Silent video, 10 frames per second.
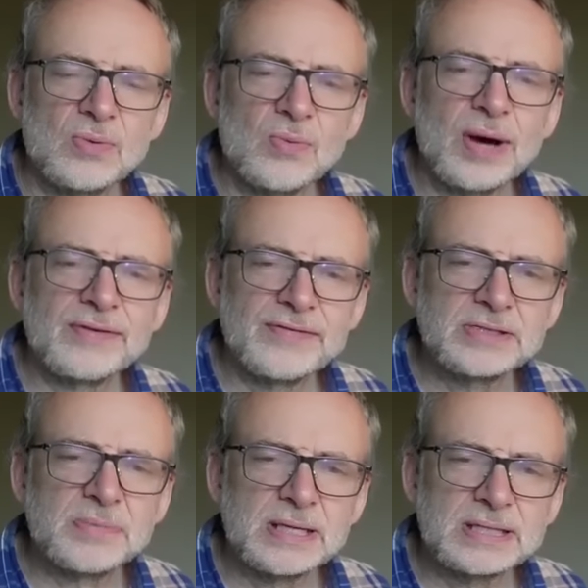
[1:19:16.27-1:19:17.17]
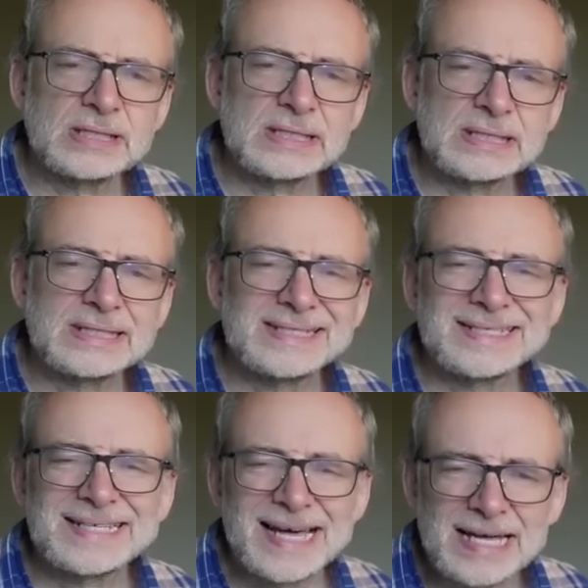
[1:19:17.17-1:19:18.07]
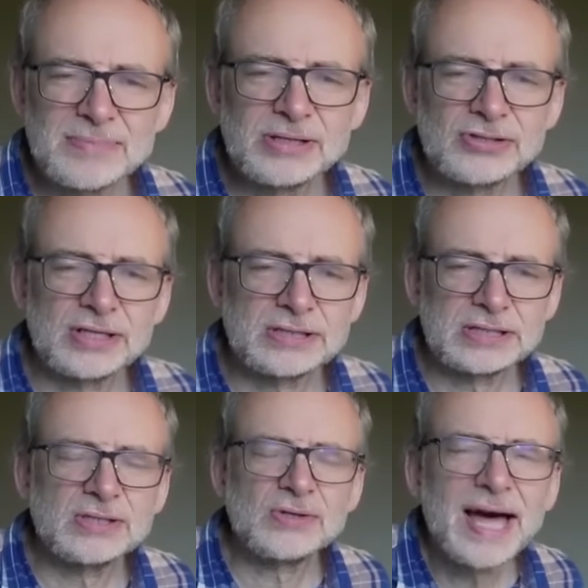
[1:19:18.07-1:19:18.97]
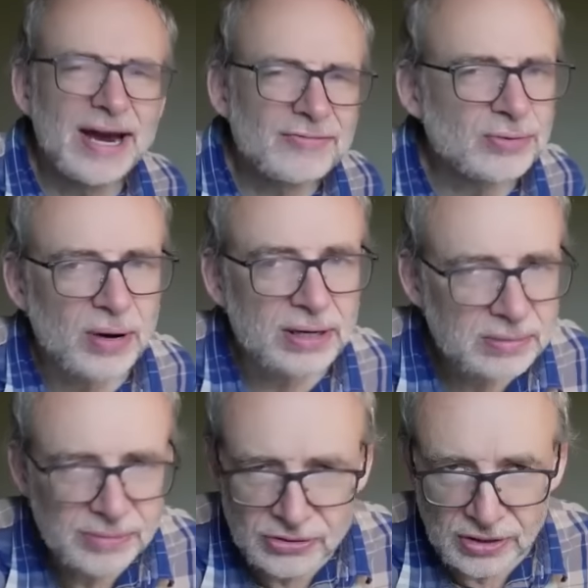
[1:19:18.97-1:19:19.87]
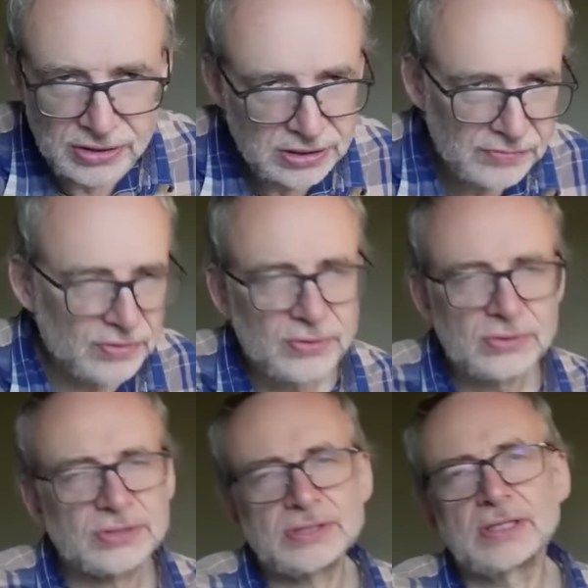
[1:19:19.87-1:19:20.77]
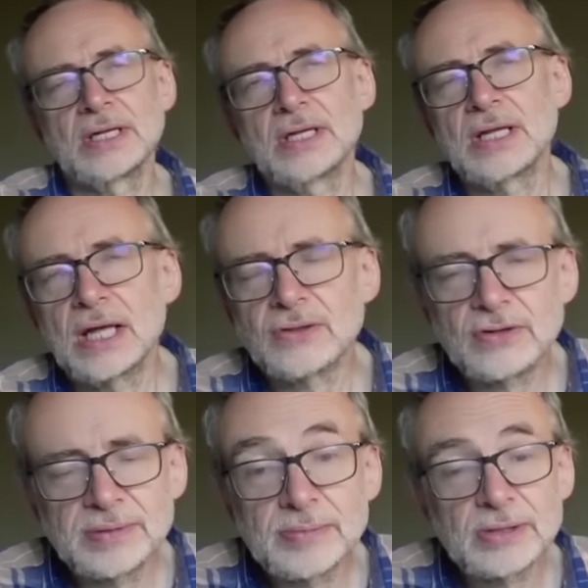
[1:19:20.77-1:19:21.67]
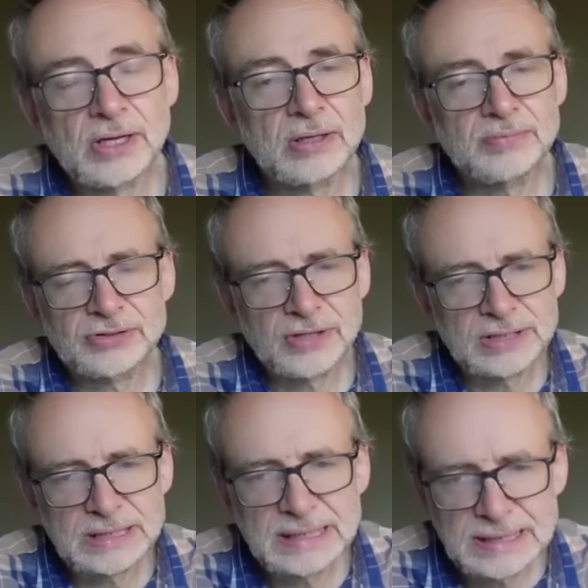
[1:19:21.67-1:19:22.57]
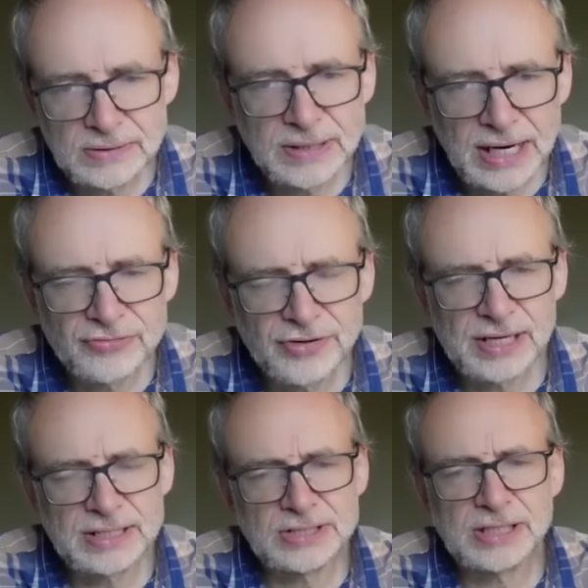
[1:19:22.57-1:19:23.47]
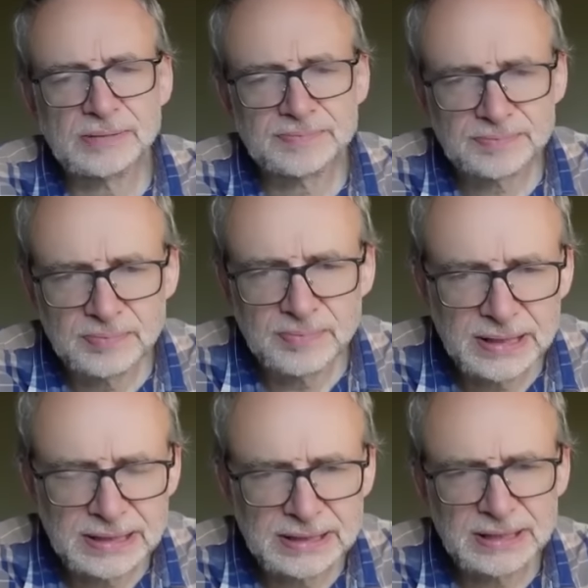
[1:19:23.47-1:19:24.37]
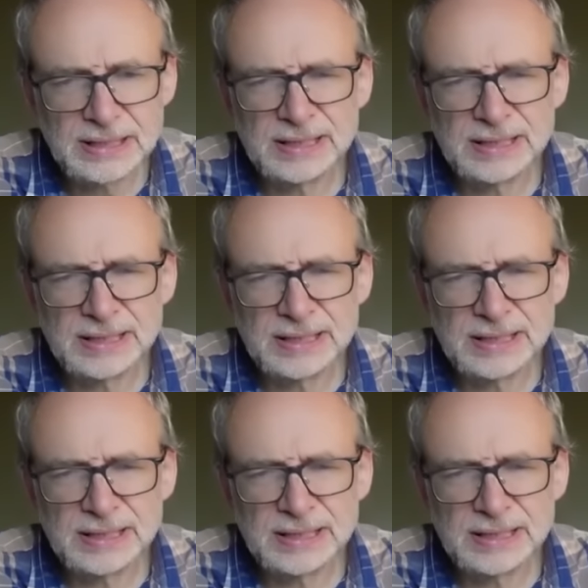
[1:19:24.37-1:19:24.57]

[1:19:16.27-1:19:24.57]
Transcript: whether this person can be trusted. Not everyone can be trusted, of course. A lot of people can't be trusted, as you're now realizing. But